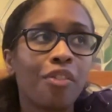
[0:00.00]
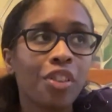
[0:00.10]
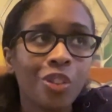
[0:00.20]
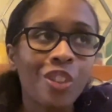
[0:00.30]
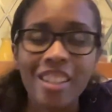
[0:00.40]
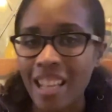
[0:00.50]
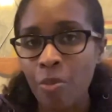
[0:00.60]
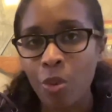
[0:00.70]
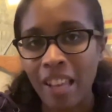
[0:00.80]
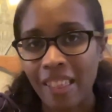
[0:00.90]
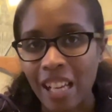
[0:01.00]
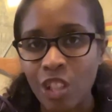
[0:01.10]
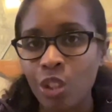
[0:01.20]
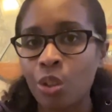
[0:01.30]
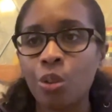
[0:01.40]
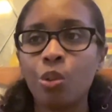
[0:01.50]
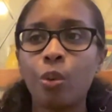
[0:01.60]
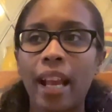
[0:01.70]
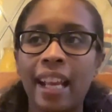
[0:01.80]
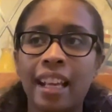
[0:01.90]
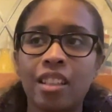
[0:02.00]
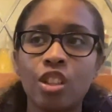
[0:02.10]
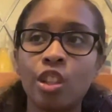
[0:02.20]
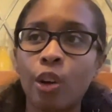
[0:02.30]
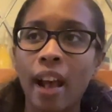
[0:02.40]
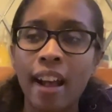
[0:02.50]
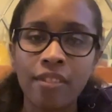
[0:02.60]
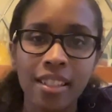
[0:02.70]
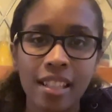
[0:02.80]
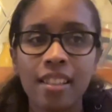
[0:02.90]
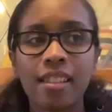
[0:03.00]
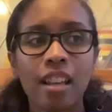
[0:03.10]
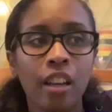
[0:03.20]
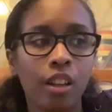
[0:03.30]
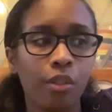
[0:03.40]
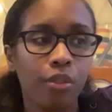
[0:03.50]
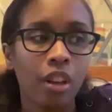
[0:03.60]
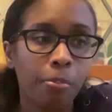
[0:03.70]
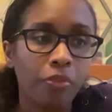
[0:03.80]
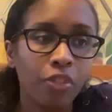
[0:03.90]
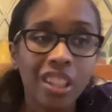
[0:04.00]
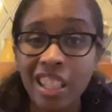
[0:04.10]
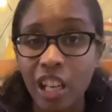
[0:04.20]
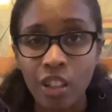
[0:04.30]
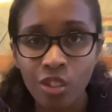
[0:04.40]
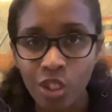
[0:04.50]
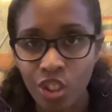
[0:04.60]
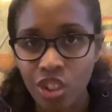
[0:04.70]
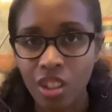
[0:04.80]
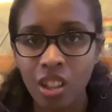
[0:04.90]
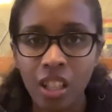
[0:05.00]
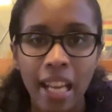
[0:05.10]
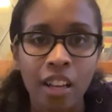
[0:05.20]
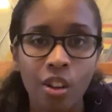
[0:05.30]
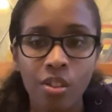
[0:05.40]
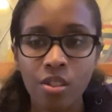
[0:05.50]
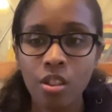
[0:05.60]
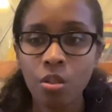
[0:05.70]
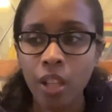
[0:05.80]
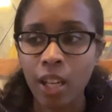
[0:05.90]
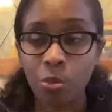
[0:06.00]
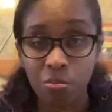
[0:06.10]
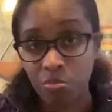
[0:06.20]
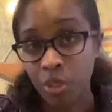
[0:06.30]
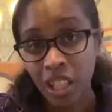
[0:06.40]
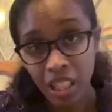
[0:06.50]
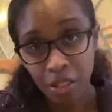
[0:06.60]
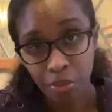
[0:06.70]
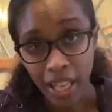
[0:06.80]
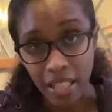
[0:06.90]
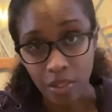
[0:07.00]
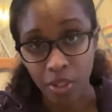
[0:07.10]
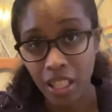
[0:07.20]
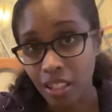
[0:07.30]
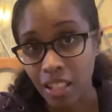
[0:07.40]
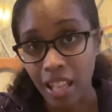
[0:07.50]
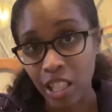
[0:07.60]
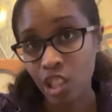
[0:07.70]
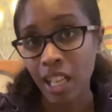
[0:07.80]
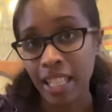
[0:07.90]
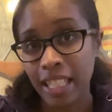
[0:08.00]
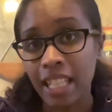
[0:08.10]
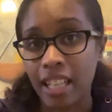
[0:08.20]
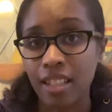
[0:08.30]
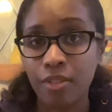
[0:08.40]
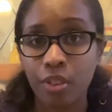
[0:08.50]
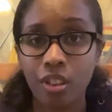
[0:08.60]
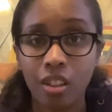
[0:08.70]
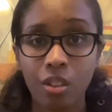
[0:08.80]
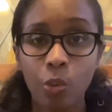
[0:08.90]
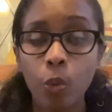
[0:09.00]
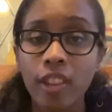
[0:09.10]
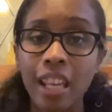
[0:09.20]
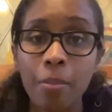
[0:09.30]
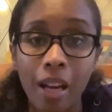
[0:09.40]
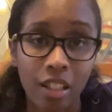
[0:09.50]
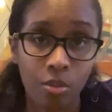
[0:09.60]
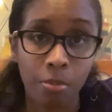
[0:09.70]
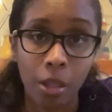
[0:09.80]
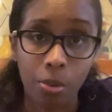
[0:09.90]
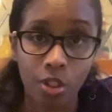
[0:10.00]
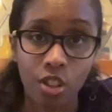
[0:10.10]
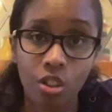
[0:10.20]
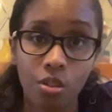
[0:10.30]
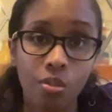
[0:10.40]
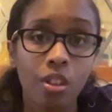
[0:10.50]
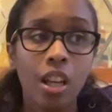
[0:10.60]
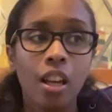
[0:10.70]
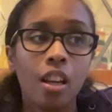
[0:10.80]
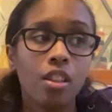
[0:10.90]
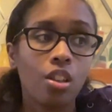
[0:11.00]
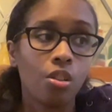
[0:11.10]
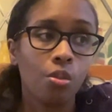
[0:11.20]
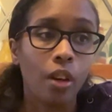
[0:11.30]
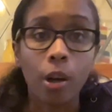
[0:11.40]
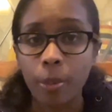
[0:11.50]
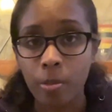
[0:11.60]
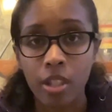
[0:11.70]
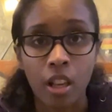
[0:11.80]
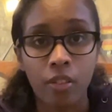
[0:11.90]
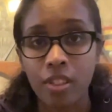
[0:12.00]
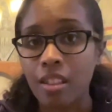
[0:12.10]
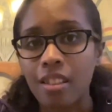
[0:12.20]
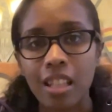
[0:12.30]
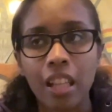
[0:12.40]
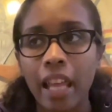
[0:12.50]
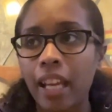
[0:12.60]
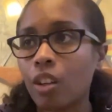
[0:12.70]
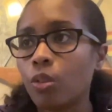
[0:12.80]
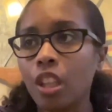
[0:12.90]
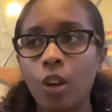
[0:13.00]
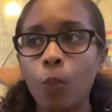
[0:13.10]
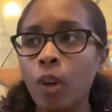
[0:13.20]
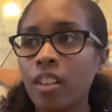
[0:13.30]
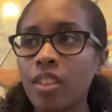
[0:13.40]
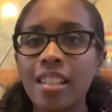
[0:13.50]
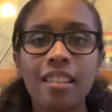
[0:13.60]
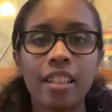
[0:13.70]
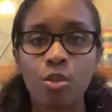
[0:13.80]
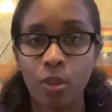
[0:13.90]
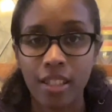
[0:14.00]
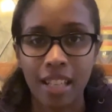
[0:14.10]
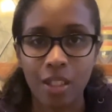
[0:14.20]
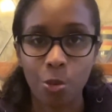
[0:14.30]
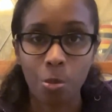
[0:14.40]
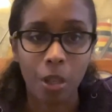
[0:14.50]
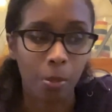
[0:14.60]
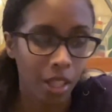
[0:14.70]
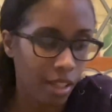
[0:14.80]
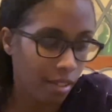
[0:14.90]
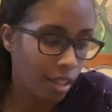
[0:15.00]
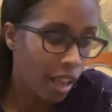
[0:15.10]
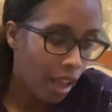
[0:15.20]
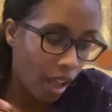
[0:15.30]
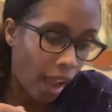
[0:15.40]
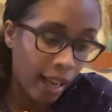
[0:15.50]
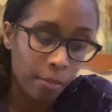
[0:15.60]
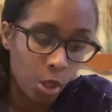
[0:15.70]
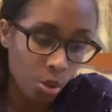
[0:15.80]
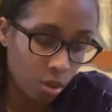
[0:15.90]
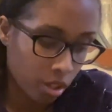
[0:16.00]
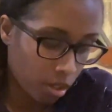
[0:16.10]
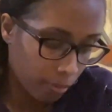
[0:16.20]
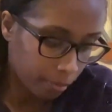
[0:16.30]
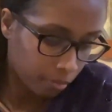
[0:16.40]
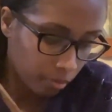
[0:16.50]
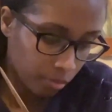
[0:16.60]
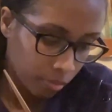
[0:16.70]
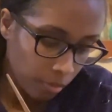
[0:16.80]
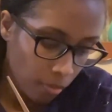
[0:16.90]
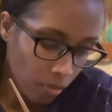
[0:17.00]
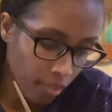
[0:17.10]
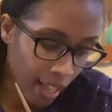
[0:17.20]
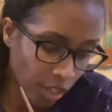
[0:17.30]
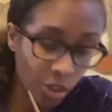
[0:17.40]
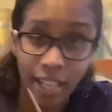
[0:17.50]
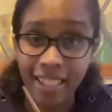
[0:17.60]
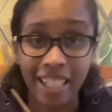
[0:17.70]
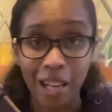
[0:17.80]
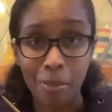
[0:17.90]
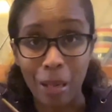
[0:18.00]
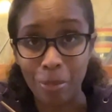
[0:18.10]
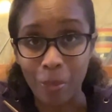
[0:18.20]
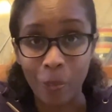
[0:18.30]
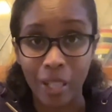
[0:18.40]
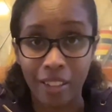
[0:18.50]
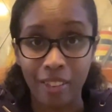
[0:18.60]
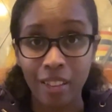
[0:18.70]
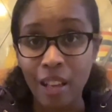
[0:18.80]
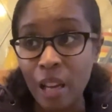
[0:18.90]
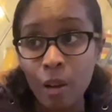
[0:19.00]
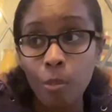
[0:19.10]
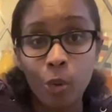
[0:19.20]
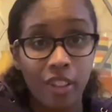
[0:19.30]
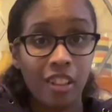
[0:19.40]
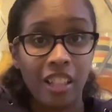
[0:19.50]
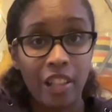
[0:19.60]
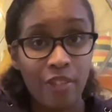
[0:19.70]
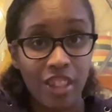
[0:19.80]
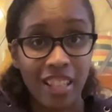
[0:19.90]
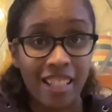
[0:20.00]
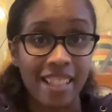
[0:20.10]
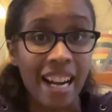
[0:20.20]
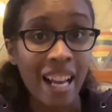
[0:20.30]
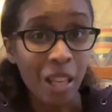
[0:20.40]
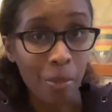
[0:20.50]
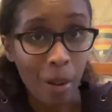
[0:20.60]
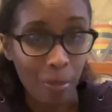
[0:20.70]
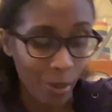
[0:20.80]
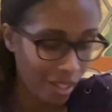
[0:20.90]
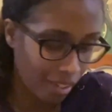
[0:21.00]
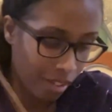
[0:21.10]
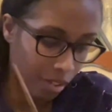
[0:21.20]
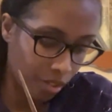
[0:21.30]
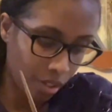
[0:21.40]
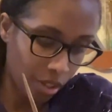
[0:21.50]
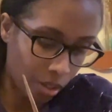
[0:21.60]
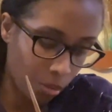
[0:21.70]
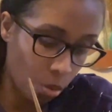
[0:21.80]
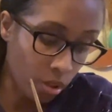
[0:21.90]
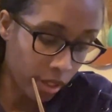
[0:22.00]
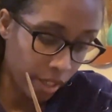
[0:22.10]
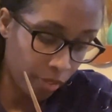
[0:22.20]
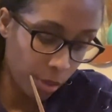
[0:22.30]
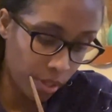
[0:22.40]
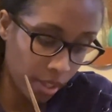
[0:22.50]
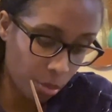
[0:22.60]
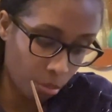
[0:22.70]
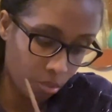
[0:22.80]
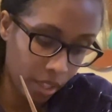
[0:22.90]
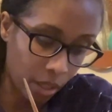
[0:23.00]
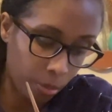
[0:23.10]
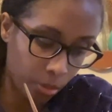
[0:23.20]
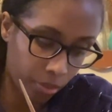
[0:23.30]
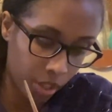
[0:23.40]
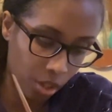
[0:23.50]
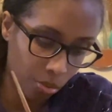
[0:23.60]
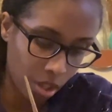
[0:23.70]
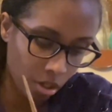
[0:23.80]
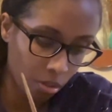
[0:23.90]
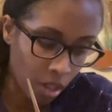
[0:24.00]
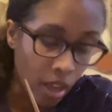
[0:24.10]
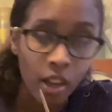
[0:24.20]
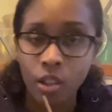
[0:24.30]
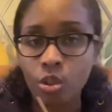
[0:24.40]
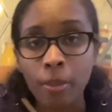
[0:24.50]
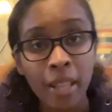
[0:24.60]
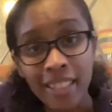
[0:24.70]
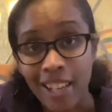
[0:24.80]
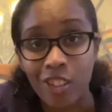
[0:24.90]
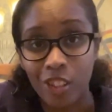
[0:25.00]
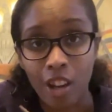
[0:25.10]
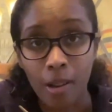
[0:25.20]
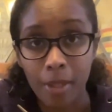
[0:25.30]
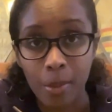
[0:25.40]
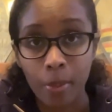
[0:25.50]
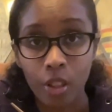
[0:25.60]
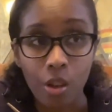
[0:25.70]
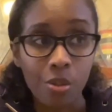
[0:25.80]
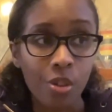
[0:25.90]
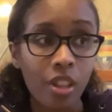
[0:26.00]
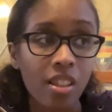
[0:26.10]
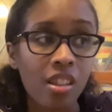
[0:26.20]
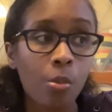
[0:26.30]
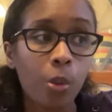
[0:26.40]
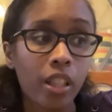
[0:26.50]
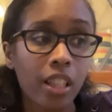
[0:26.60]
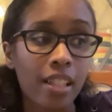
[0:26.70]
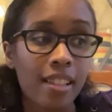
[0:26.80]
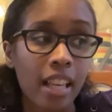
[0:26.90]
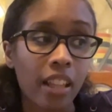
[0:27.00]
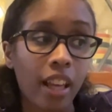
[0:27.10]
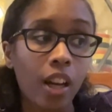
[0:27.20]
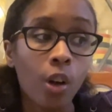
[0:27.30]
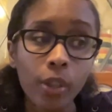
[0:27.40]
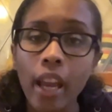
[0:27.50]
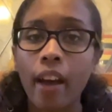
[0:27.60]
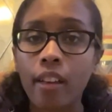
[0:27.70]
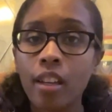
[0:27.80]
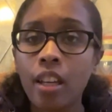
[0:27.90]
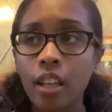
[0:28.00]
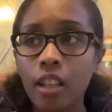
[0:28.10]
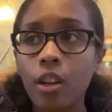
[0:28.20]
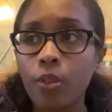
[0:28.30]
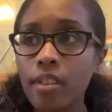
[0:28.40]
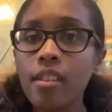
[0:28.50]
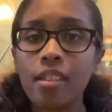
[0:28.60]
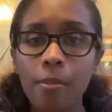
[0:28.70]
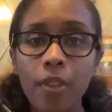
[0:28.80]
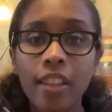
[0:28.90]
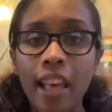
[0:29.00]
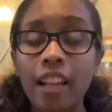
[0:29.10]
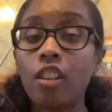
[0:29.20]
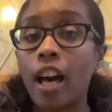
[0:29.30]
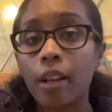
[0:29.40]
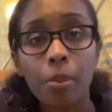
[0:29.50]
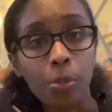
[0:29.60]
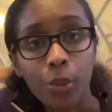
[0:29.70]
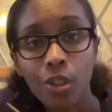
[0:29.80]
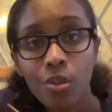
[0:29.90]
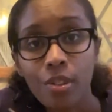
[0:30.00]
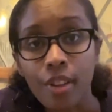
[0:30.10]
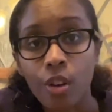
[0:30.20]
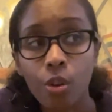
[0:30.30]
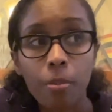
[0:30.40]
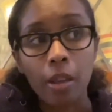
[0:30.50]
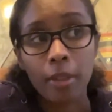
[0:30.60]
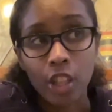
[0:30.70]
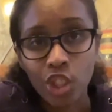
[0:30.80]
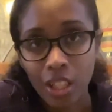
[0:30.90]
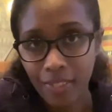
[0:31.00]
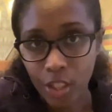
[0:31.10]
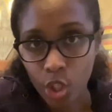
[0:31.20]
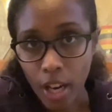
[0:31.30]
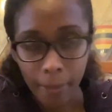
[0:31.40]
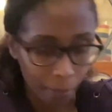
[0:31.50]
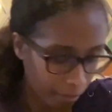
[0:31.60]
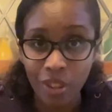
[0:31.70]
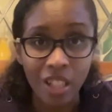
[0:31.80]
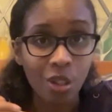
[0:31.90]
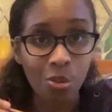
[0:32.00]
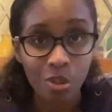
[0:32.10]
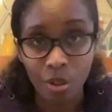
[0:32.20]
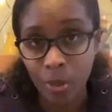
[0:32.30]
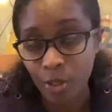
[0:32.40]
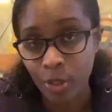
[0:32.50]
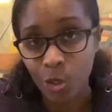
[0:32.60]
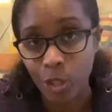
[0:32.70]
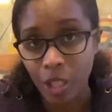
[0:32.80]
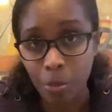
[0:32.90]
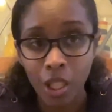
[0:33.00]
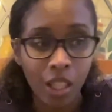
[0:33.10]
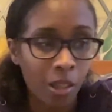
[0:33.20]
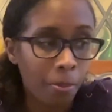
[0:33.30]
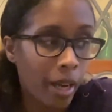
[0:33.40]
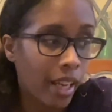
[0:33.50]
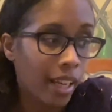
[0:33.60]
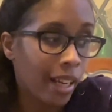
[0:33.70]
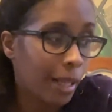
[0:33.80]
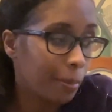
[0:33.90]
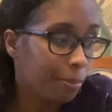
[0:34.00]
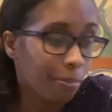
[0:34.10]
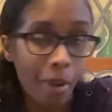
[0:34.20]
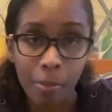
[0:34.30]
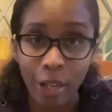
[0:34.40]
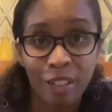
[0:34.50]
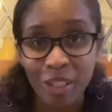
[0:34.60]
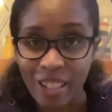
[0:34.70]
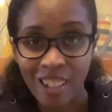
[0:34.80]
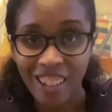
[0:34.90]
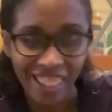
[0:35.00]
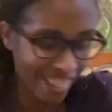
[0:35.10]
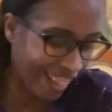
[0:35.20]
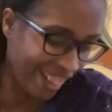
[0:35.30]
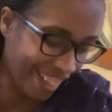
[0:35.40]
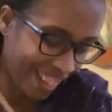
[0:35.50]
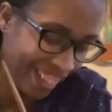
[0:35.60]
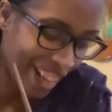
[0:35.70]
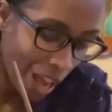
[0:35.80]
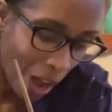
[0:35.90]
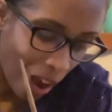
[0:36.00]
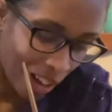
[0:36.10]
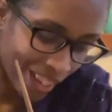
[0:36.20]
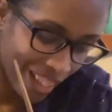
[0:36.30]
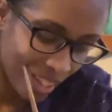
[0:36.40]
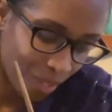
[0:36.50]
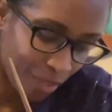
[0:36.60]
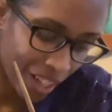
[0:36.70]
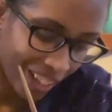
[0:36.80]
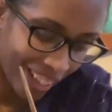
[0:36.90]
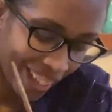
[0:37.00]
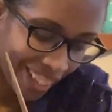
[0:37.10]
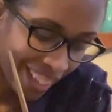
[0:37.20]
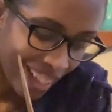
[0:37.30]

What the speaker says: feel the same way they do, and, have a sense of feeling understood, and also like really good advice, frankly, like good ideas for what they might be able to do to help themselves and see like, what of this list resonates with me, because I'm sure that you guys can come up with more than the 11 things that I came up with, or if those things were really helpful for you too, drop that down in the comments below so that someone can say like, oh yeah, this is something that a lot of people do, so maybe I should give it a try. Thank you so much for joining me in my breakfast nook on this very